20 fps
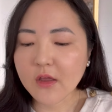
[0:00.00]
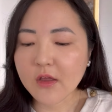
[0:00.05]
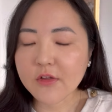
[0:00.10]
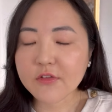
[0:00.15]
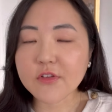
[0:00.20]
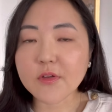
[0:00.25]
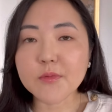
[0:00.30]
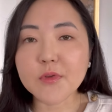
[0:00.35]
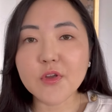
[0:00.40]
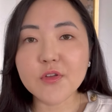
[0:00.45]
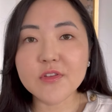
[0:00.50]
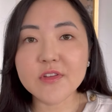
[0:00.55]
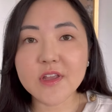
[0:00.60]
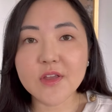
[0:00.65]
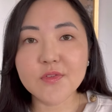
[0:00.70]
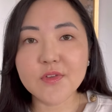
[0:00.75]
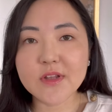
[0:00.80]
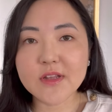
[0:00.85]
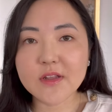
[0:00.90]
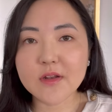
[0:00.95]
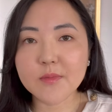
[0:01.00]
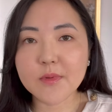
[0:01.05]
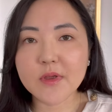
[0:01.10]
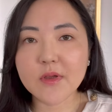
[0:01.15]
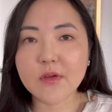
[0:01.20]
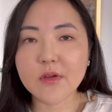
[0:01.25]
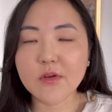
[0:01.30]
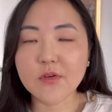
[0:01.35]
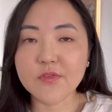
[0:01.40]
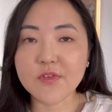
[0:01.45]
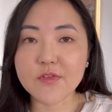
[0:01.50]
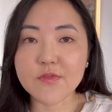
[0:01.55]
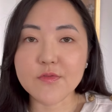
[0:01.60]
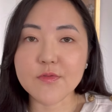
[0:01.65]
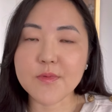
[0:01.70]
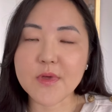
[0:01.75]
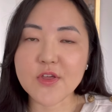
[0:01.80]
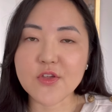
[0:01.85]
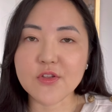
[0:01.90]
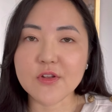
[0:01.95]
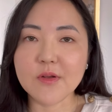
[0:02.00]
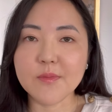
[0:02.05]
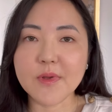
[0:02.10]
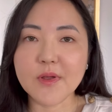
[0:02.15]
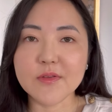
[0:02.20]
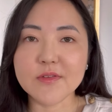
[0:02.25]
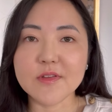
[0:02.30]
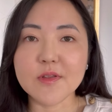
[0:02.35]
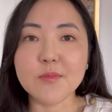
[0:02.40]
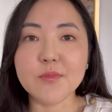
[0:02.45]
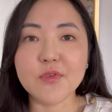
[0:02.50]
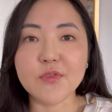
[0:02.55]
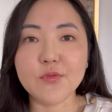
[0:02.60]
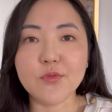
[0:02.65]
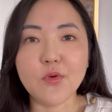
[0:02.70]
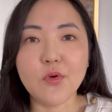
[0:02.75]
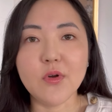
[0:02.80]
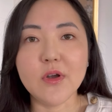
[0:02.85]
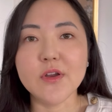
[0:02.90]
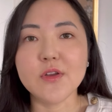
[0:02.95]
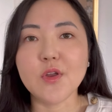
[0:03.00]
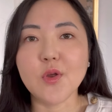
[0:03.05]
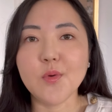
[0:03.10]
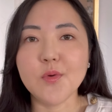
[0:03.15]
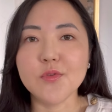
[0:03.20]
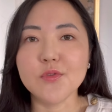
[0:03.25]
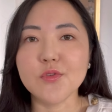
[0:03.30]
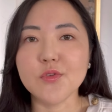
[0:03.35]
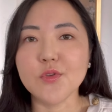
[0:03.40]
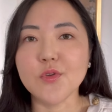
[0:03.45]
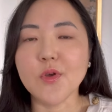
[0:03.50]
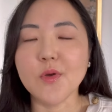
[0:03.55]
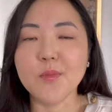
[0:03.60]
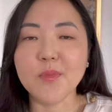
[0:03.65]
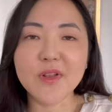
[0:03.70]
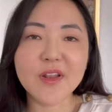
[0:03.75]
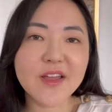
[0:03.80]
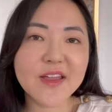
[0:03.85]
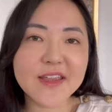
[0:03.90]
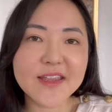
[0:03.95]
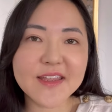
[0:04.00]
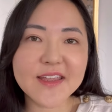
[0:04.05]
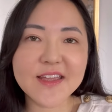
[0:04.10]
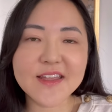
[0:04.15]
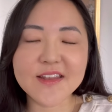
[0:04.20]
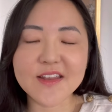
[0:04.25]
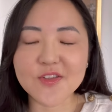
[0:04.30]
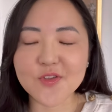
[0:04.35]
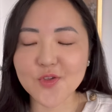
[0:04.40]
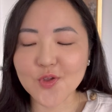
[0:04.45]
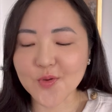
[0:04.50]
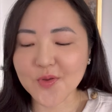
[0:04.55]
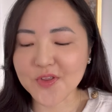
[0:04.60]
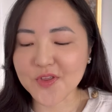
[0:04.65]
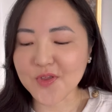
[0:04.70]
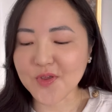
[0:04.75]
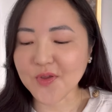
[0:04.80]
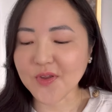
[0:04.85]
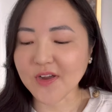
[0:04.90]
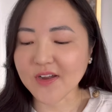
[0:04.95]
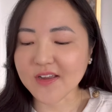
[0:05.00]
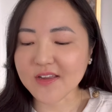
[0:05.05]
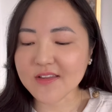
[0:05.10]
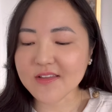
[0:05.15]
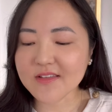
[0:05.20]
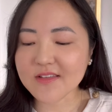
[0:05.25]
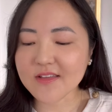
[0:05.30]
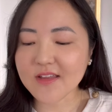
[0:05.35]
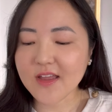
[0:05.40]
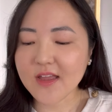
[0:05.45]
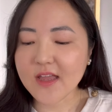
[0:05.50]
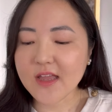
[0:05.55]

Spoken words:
So I'm going to give you a little bit of information about it before I go into applying it and showing you guys.